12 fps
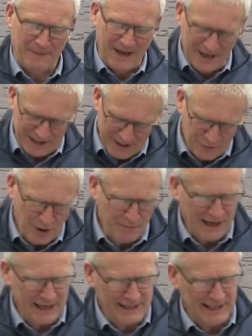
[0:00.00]
And in
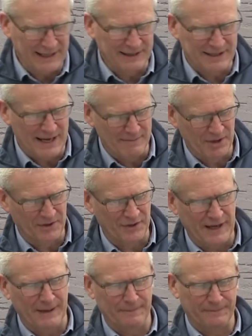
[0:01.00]
reminding
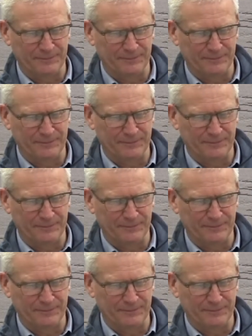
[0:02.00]
Timothy